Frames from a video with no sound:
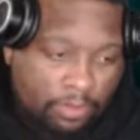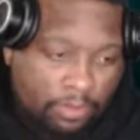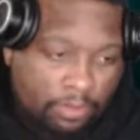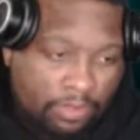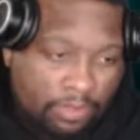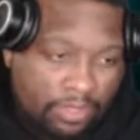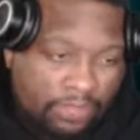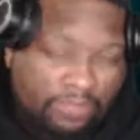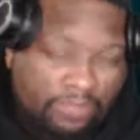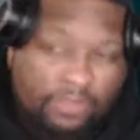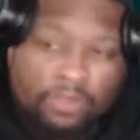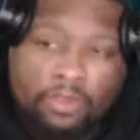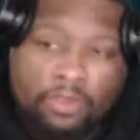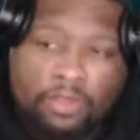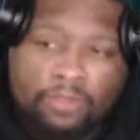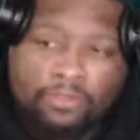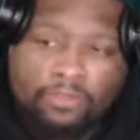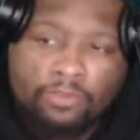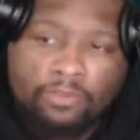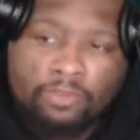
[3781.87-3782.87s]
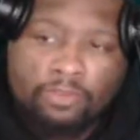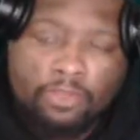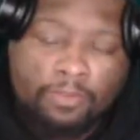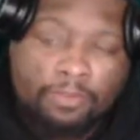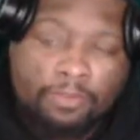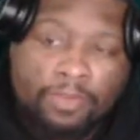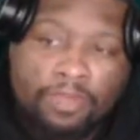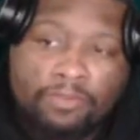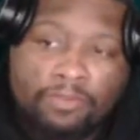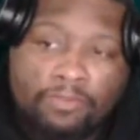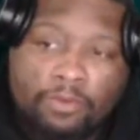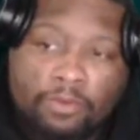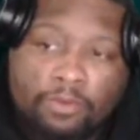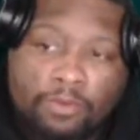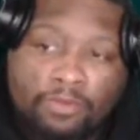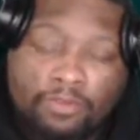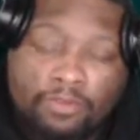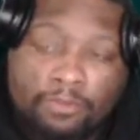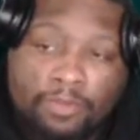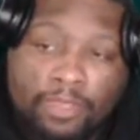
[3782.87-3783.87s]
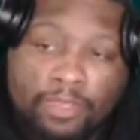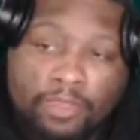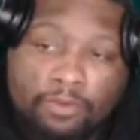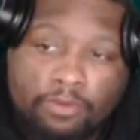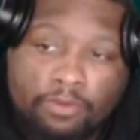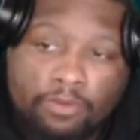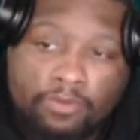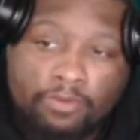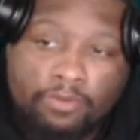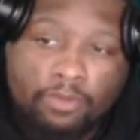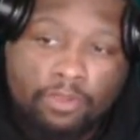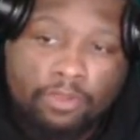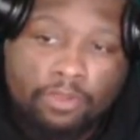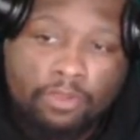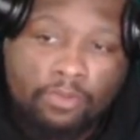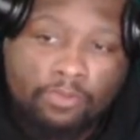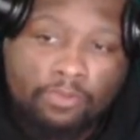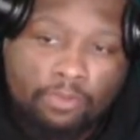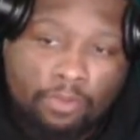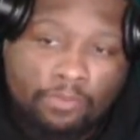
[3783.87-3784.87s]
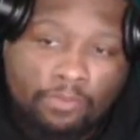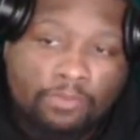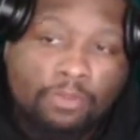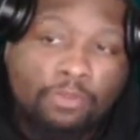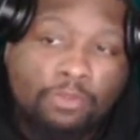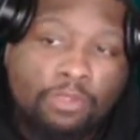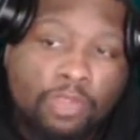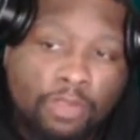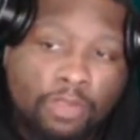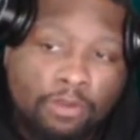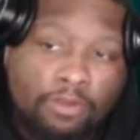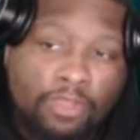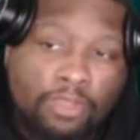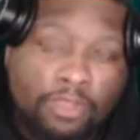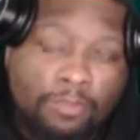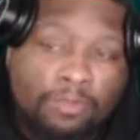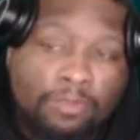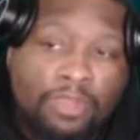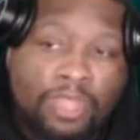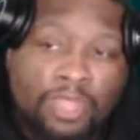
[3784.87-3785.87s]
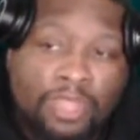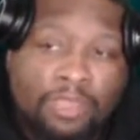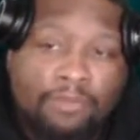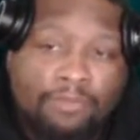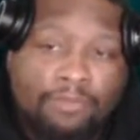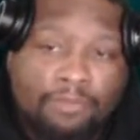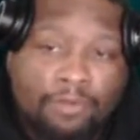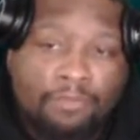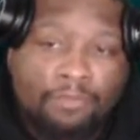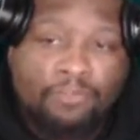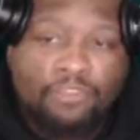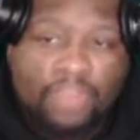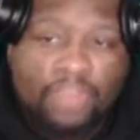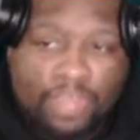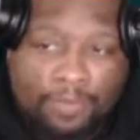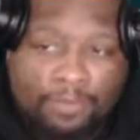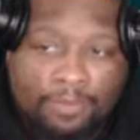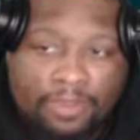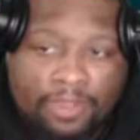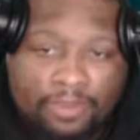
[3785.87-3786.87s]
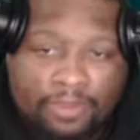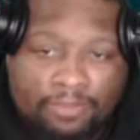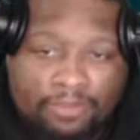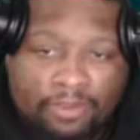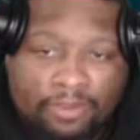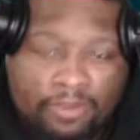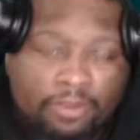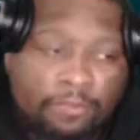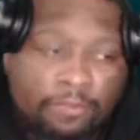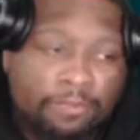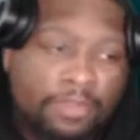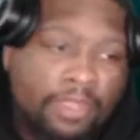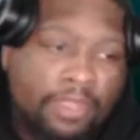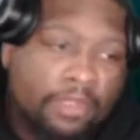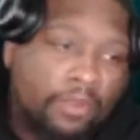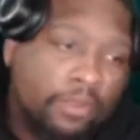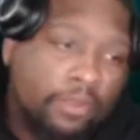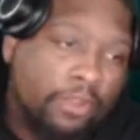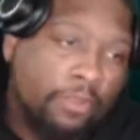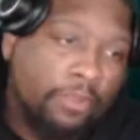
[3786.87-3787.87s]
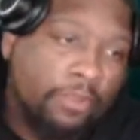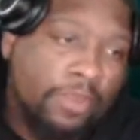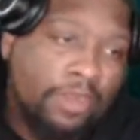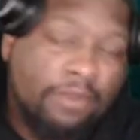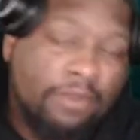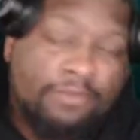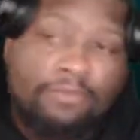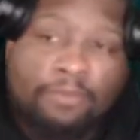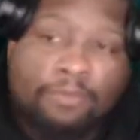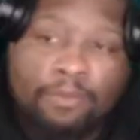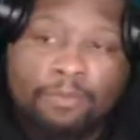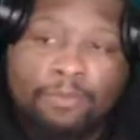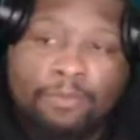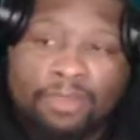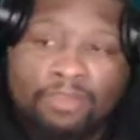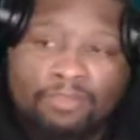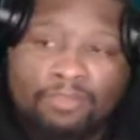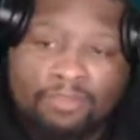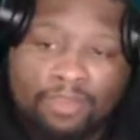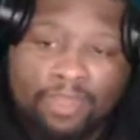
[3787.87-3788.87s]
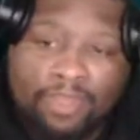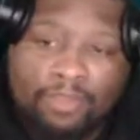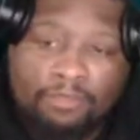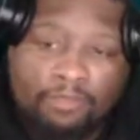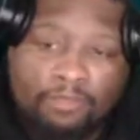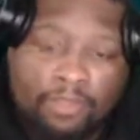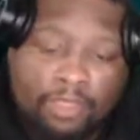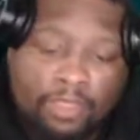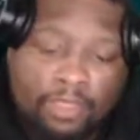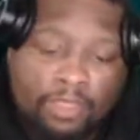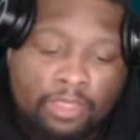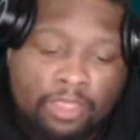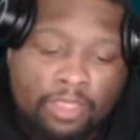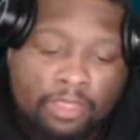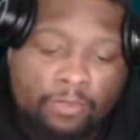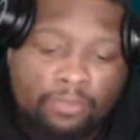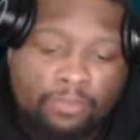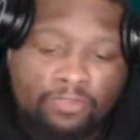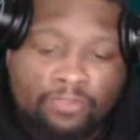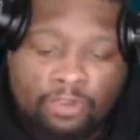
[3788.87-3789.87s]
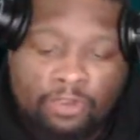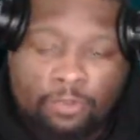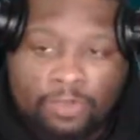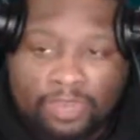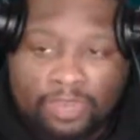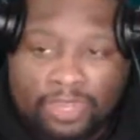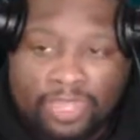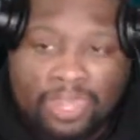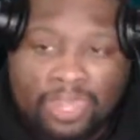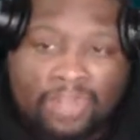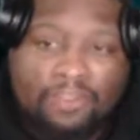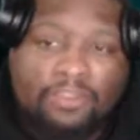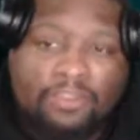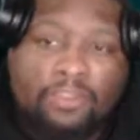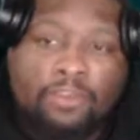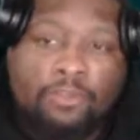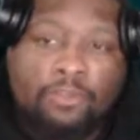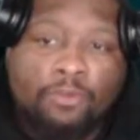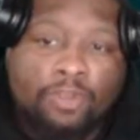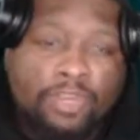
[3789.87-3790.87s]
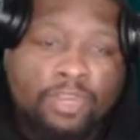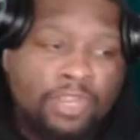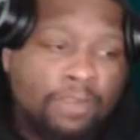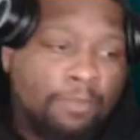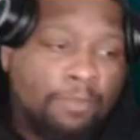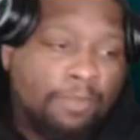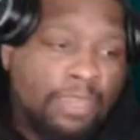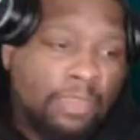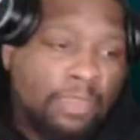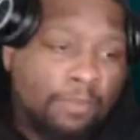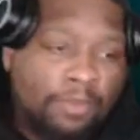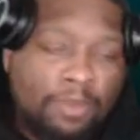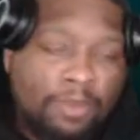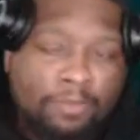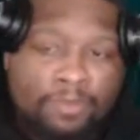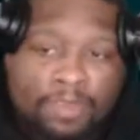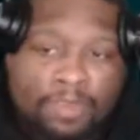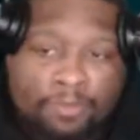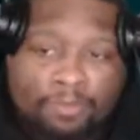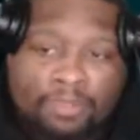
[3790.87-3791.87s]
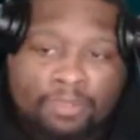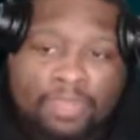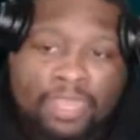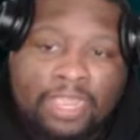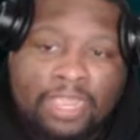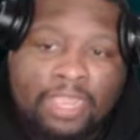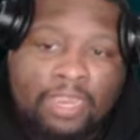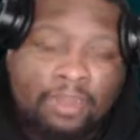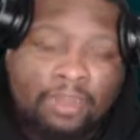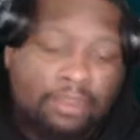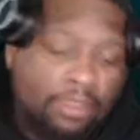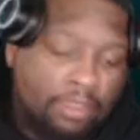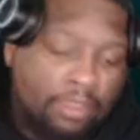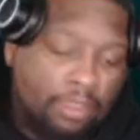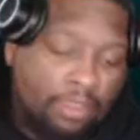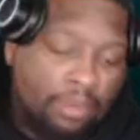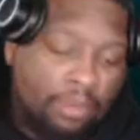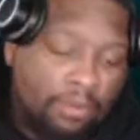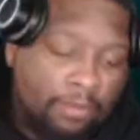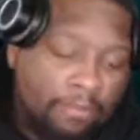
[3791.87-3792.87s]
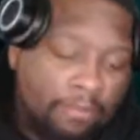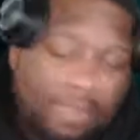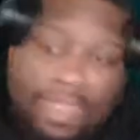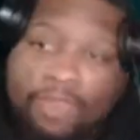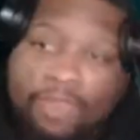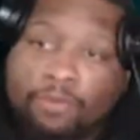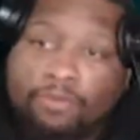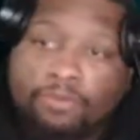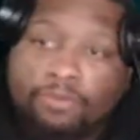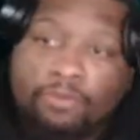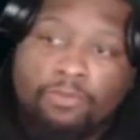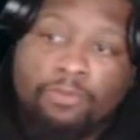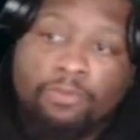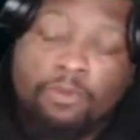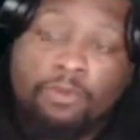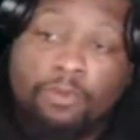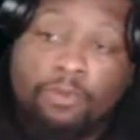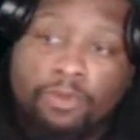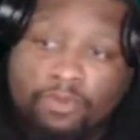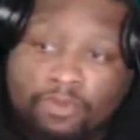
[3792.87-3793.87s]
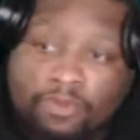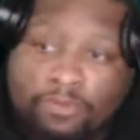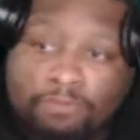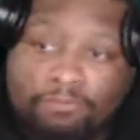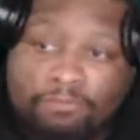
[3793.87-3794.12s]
This is also you can play forwards and backwards. So if you literally play it from Champions, and do you play all the way to four months left? it will still in continuity be able to be played backwards and forwards.